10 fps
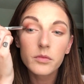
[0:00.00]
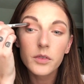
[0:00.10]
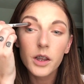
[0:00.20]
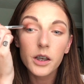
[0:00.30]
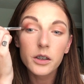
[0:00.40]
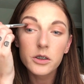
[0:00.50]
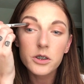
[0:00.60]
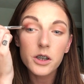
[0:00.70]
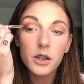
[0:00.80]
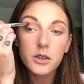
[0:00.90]
And then
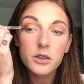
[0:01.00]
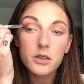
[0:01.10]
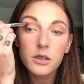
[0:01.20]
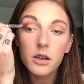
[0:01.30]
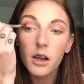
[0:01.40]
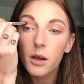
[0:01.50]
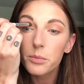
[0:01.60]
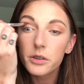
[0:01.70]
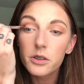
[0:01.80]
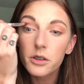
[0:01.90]
just
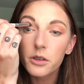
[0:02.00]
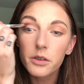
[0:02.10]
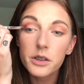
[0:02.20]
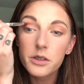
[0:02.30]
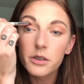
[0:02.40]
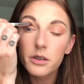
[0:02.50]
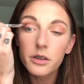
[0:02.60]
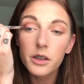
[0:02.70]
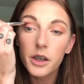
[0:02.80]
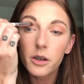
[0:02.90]
up into the crease a
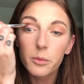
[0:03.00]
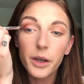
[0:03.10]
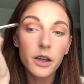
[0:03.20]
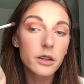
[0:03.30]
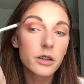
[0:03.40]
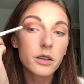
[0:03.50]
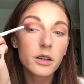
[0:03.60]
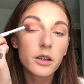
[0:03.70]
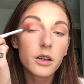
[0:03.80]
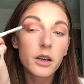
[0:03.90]
little bit.
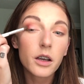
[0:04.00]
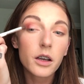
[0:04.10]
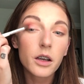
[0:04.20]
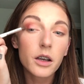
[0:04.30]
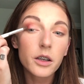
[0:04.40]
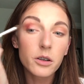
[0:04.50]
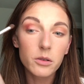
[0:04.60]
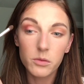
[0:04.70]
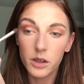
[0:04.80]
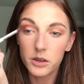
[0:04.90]
I
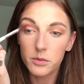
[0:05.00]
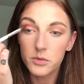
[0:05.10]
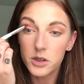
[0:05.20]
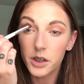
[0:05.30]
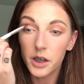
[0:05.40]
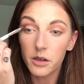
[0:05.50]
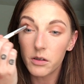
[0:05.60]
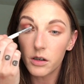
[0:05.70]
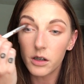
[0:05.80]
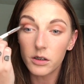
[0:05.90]
don't want them to get
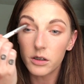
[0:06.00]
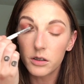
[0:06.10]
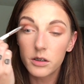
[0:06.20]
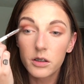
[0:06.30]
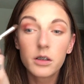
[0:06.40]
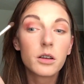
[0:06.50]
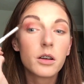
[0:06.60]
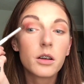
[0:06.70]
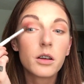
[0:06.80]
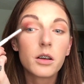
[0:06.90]
all
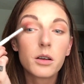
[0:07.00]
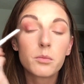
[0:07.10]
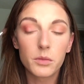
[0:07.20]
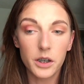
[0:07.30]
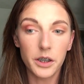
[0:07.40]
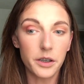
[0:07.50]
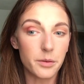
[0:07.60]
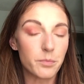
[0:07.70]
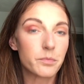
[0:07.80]
muddy.